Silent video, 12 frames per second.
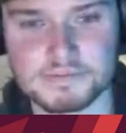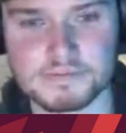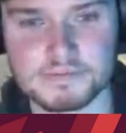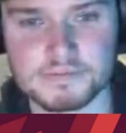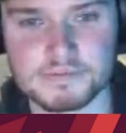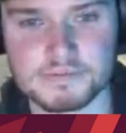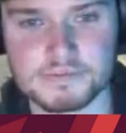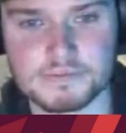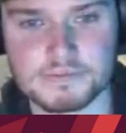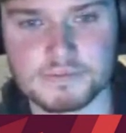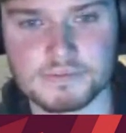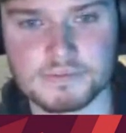
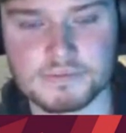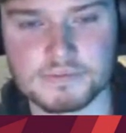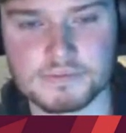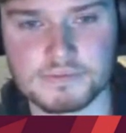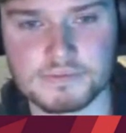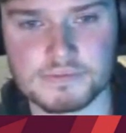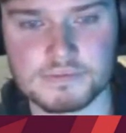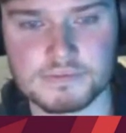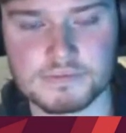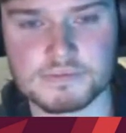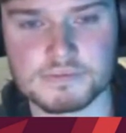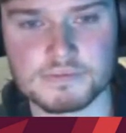
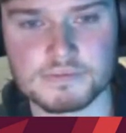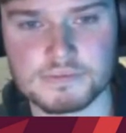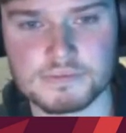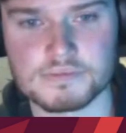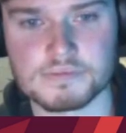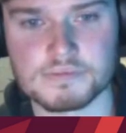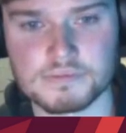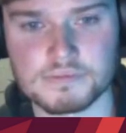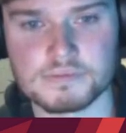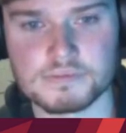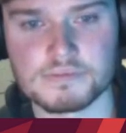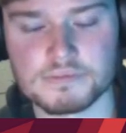
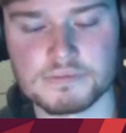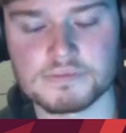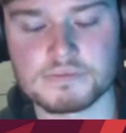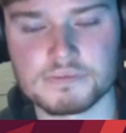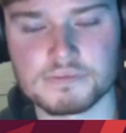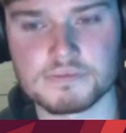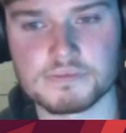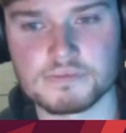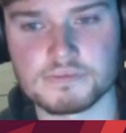No words are spoken by the person on screen.